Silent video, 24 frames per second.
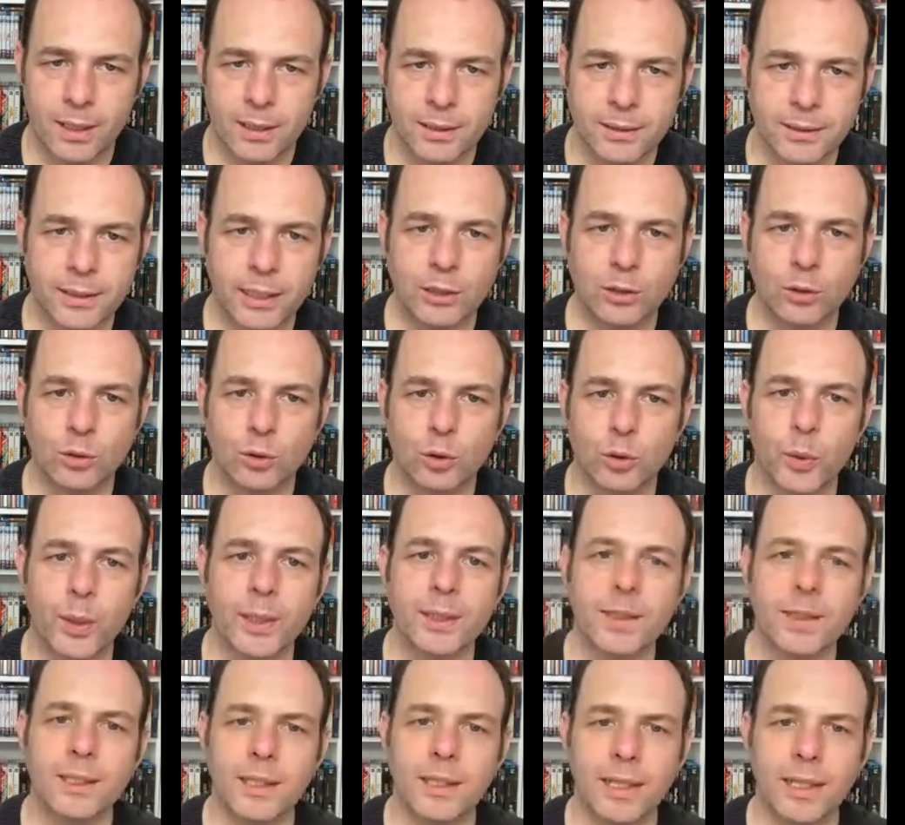Title
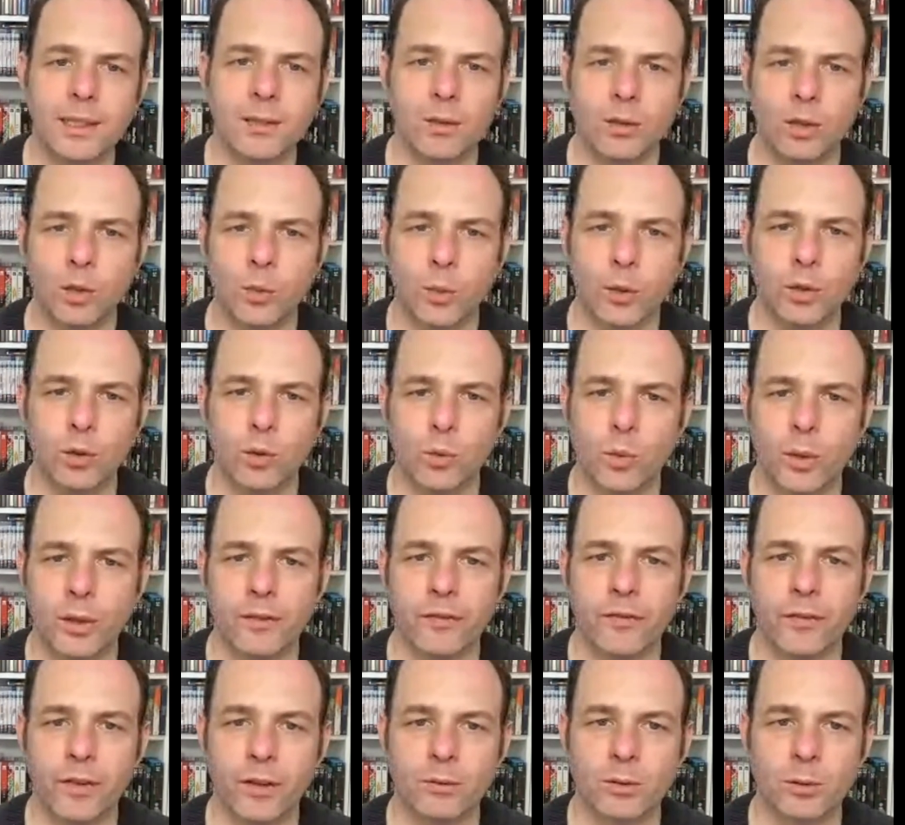29 on the 101
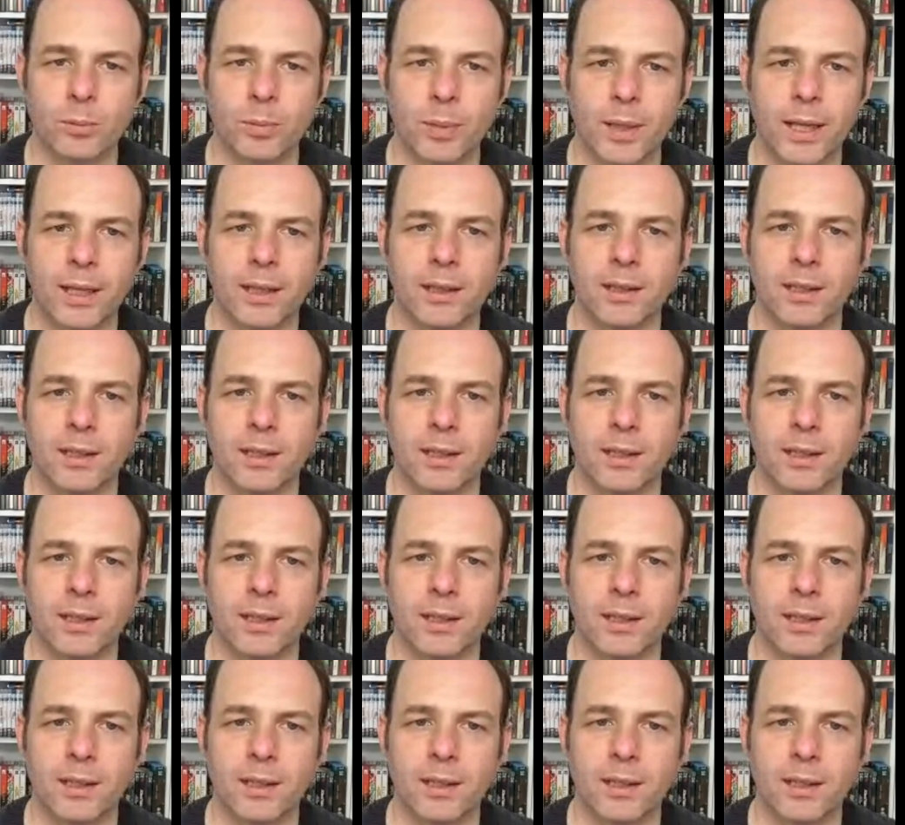Films Black